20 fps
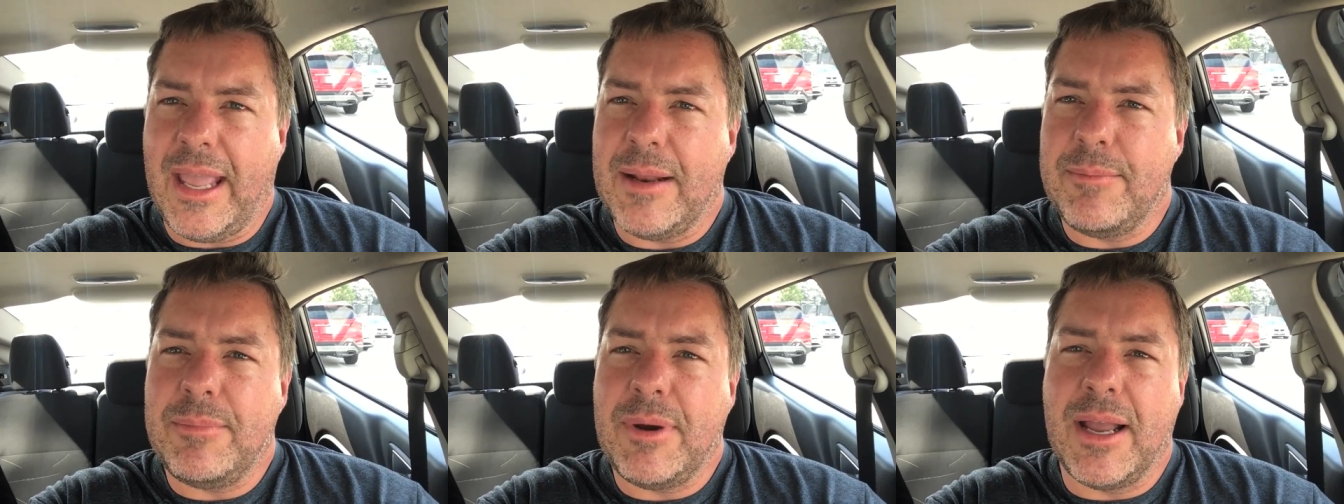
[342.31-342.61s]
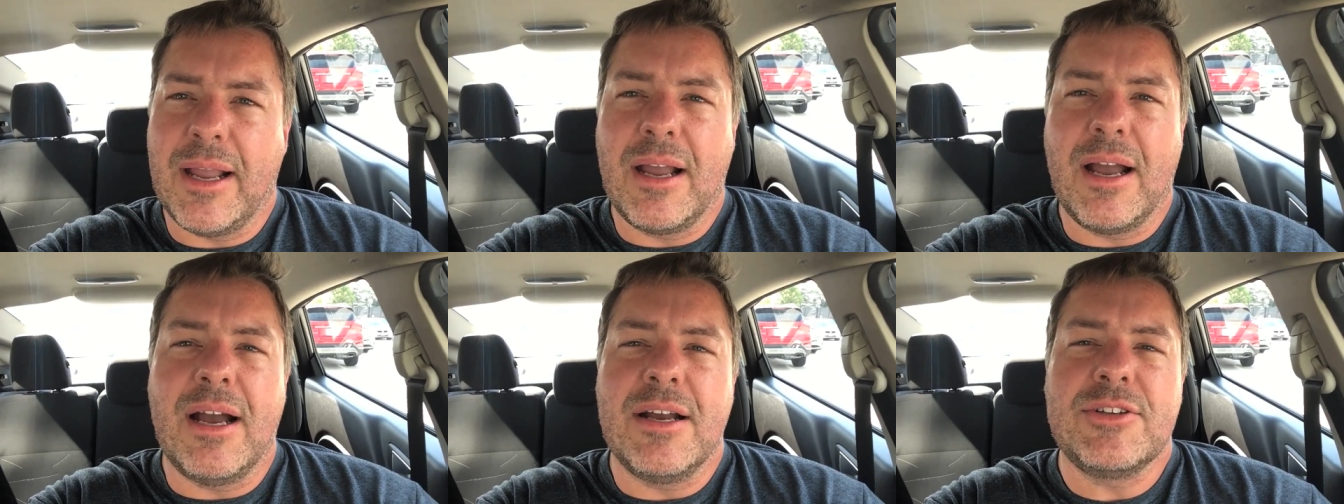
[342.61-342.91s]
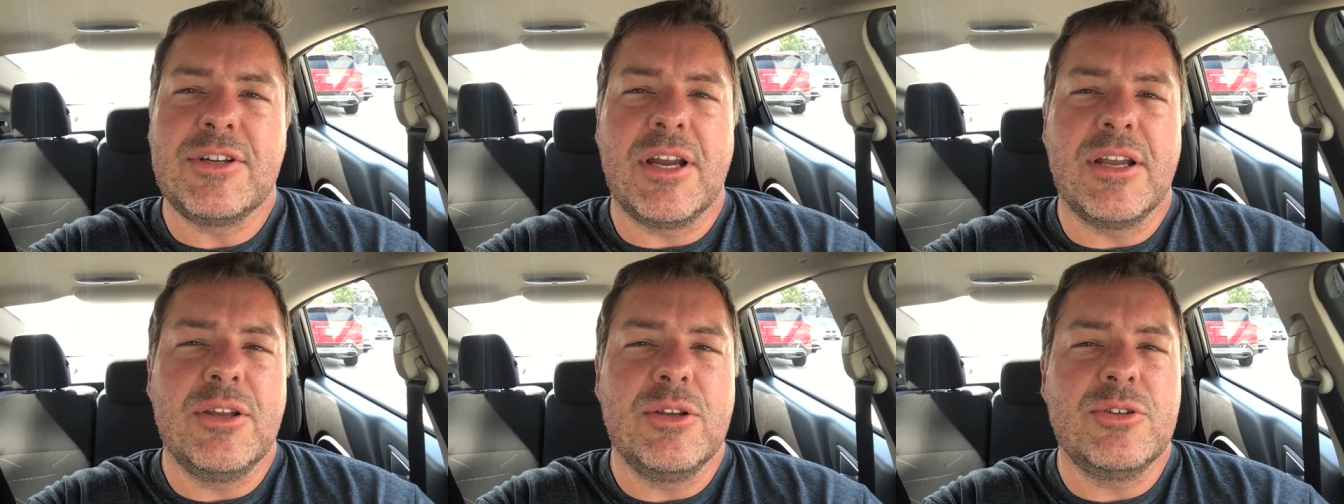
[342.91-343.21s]
And my
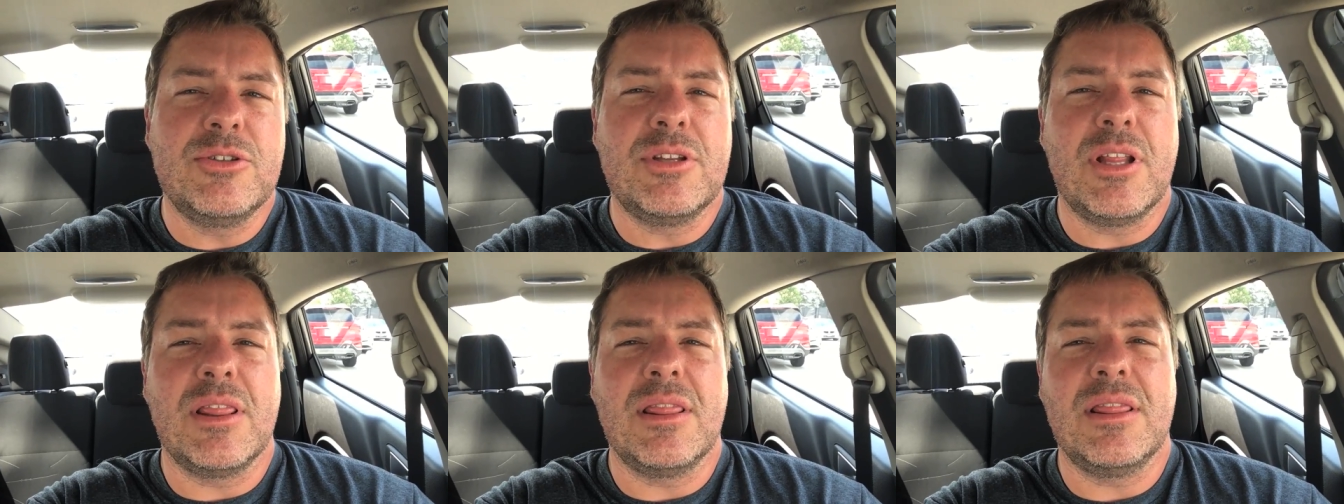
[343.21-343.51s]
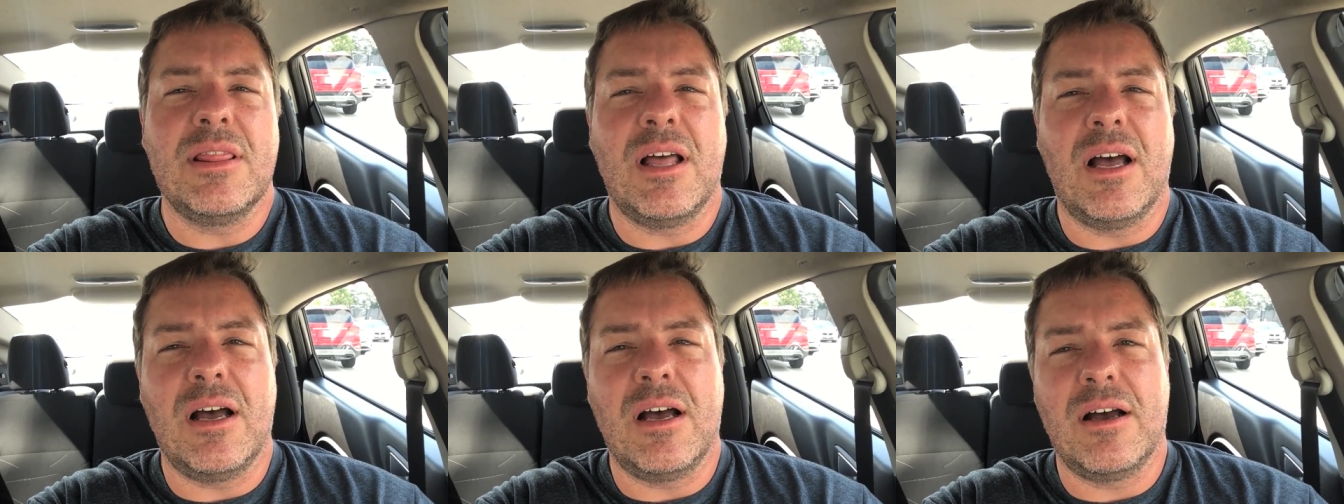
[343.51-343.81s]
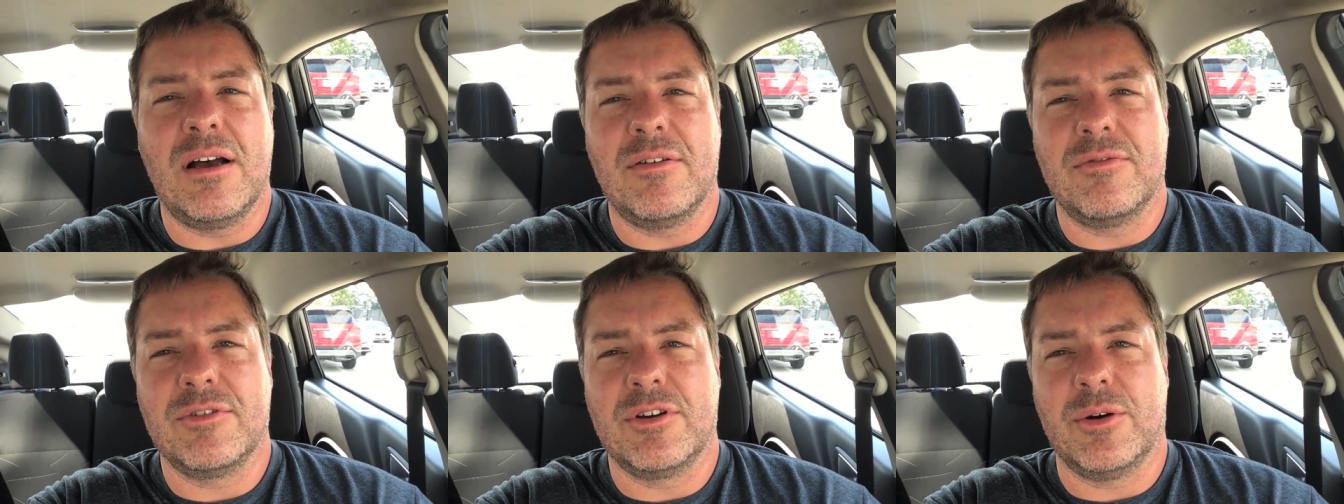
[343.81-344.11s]
gosh, I used to
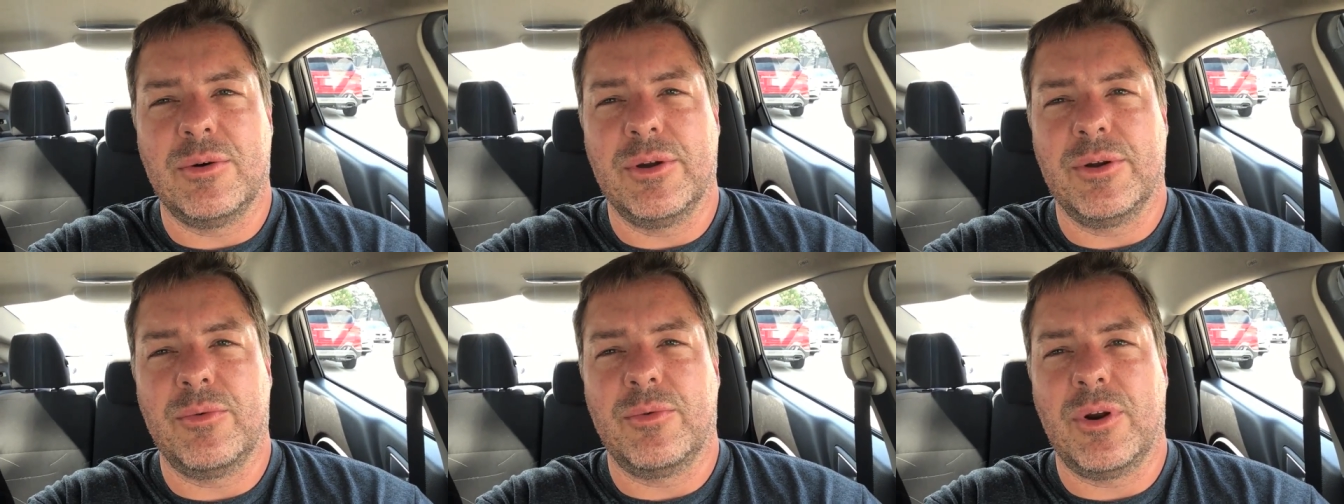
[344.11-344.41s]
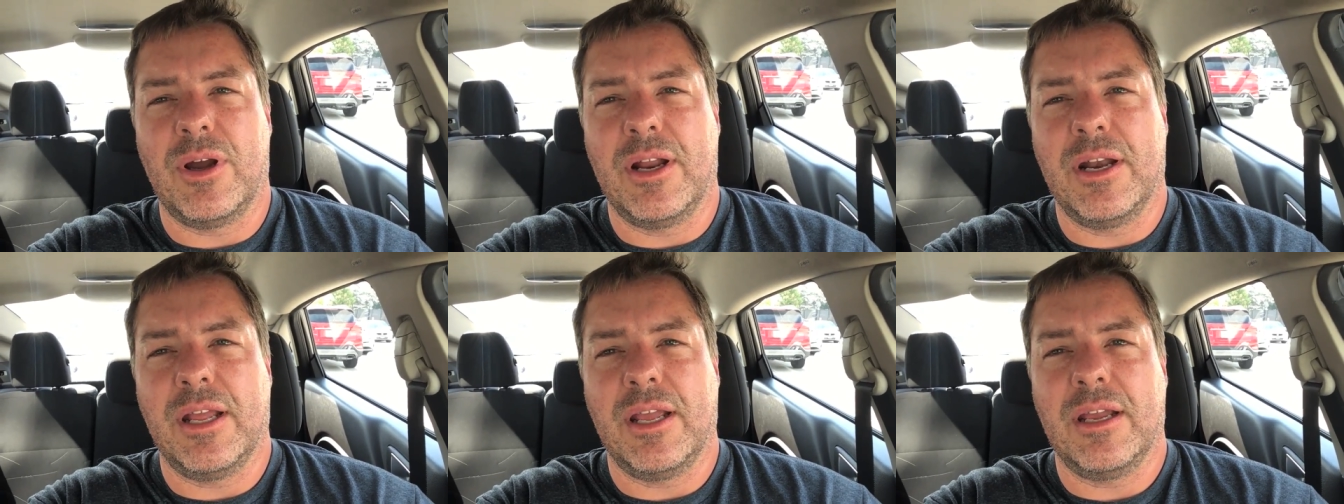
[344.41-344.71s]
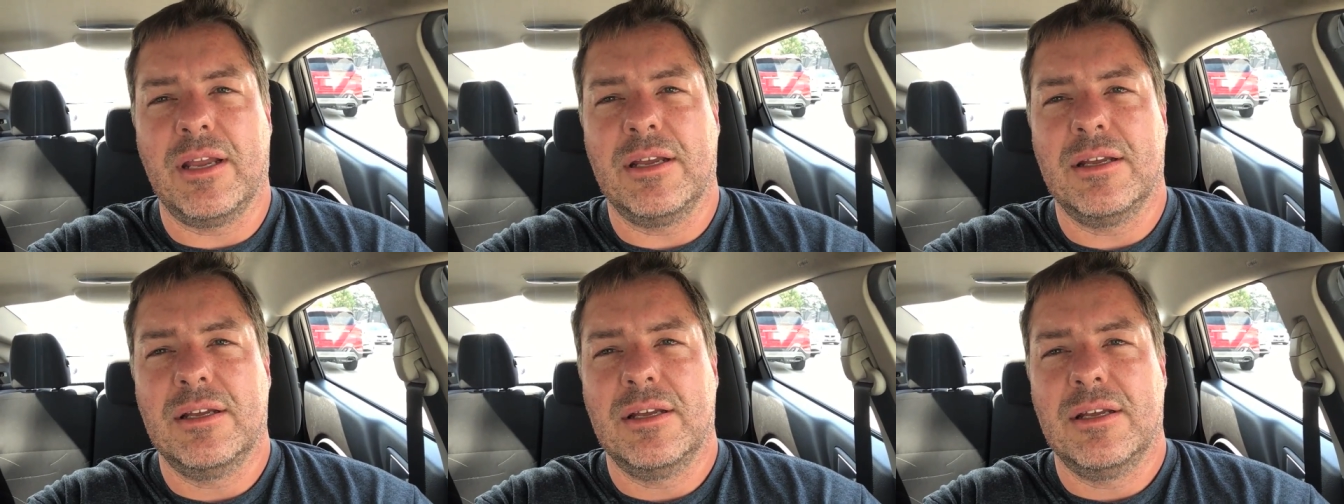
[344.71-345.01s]
love going
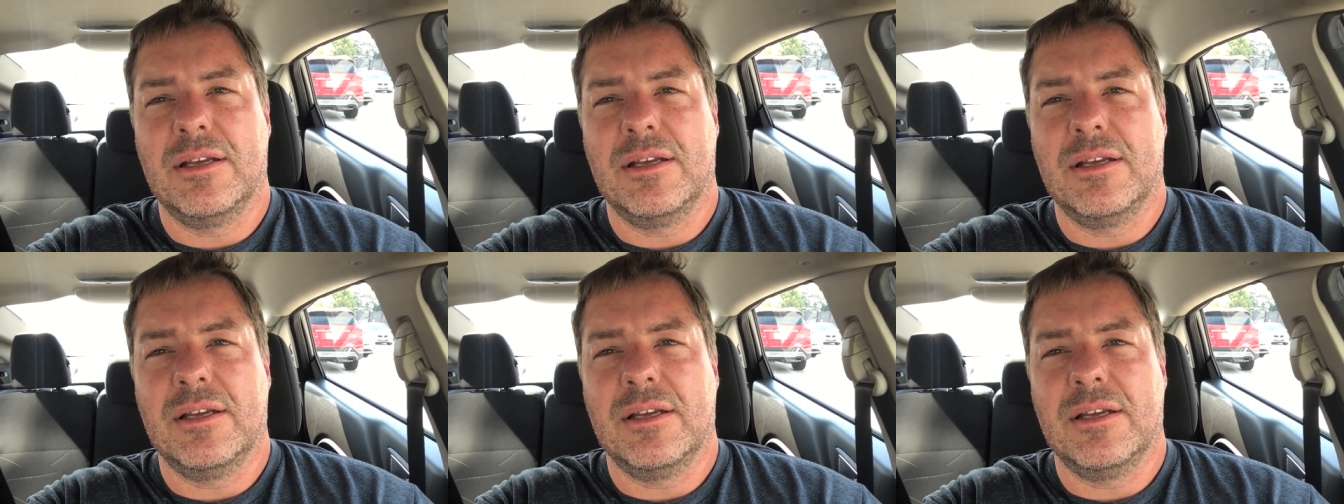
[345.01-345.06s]
running.